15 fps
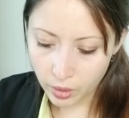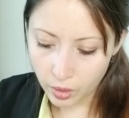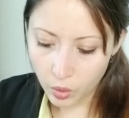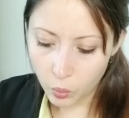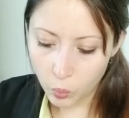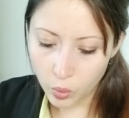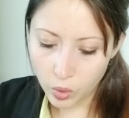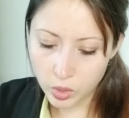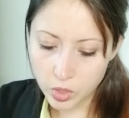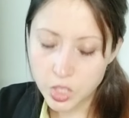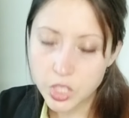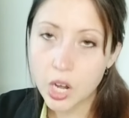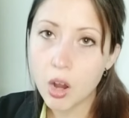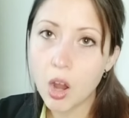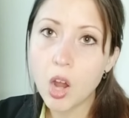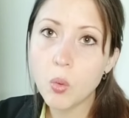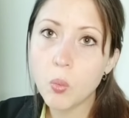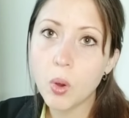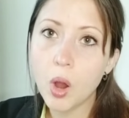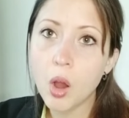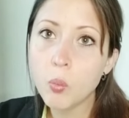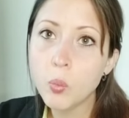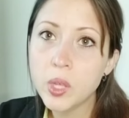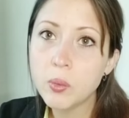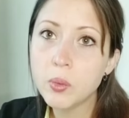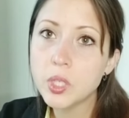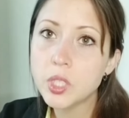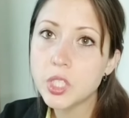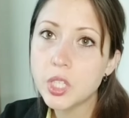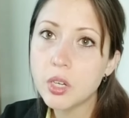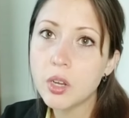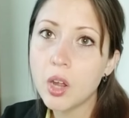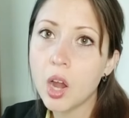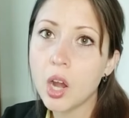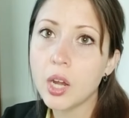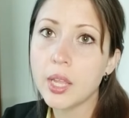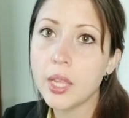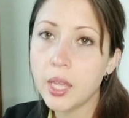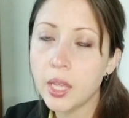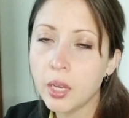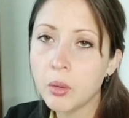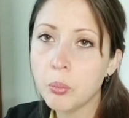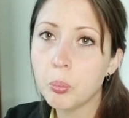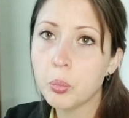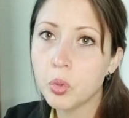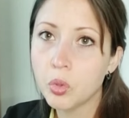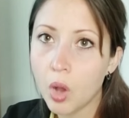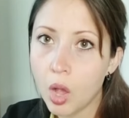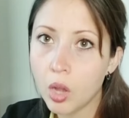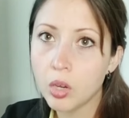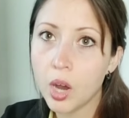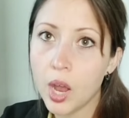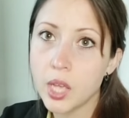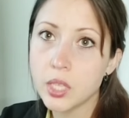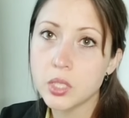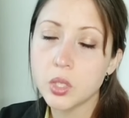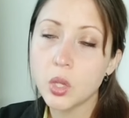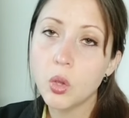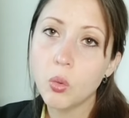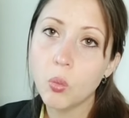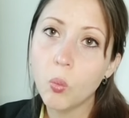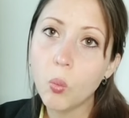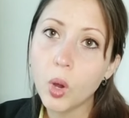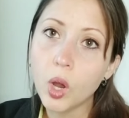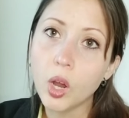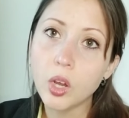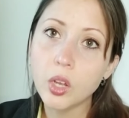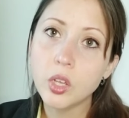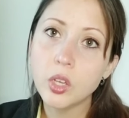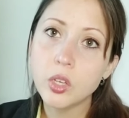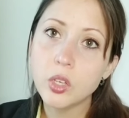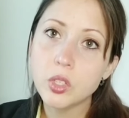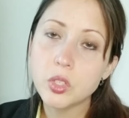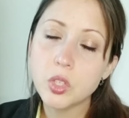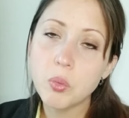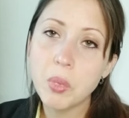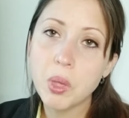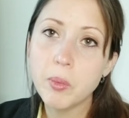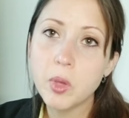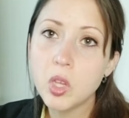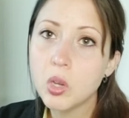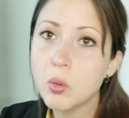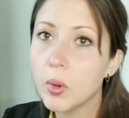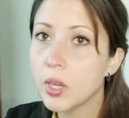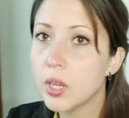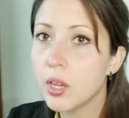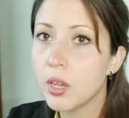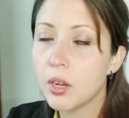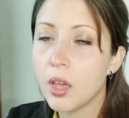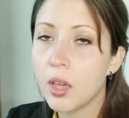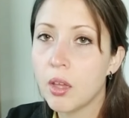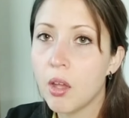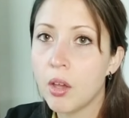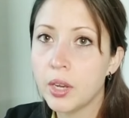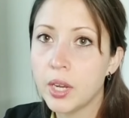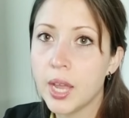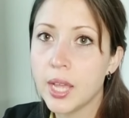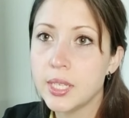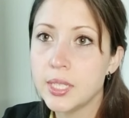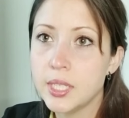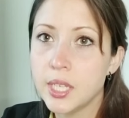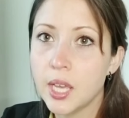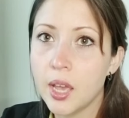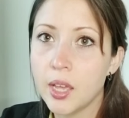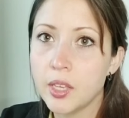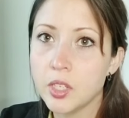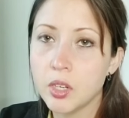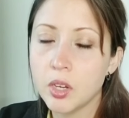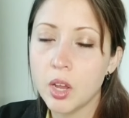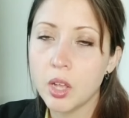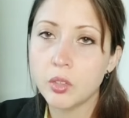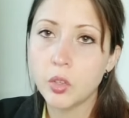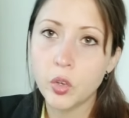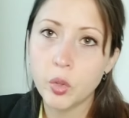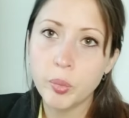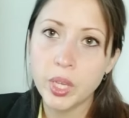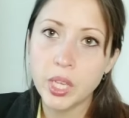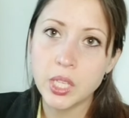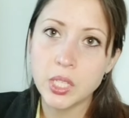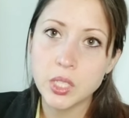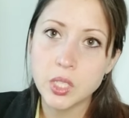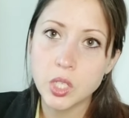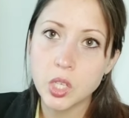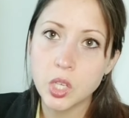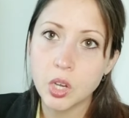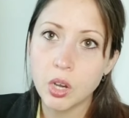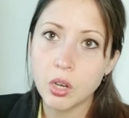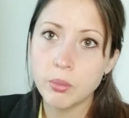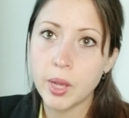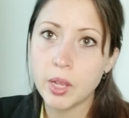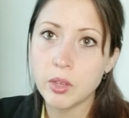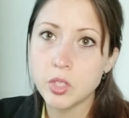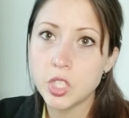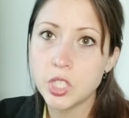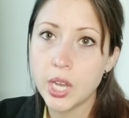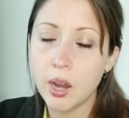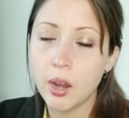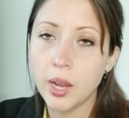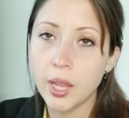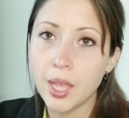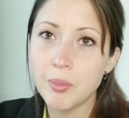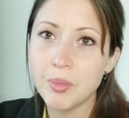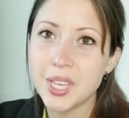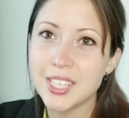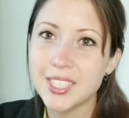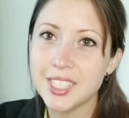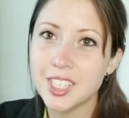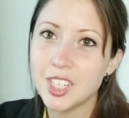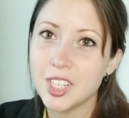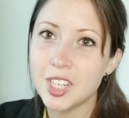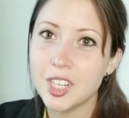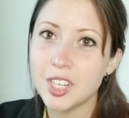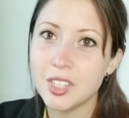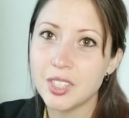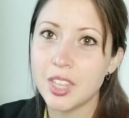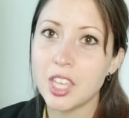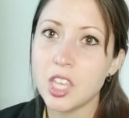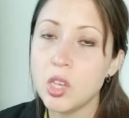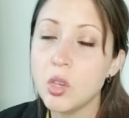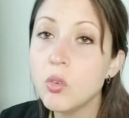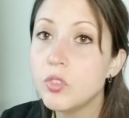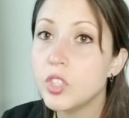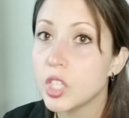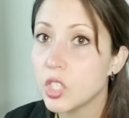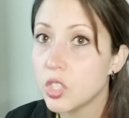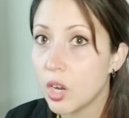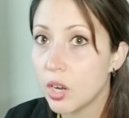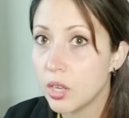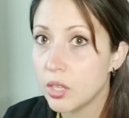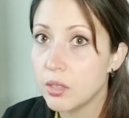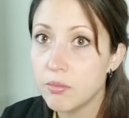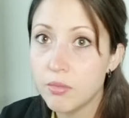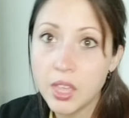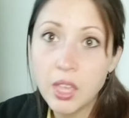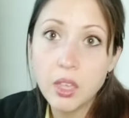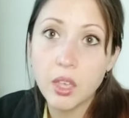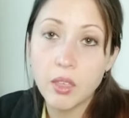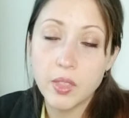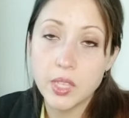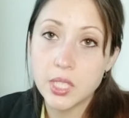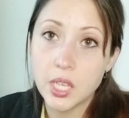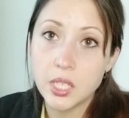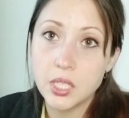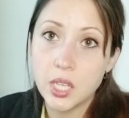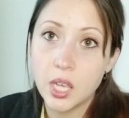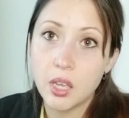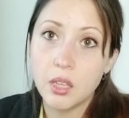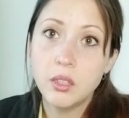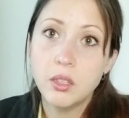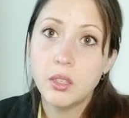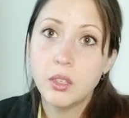We will share our in progress work. So maybe you're working on an idea and you're a little bit insecure about sharing it because you've just started thinking this idea.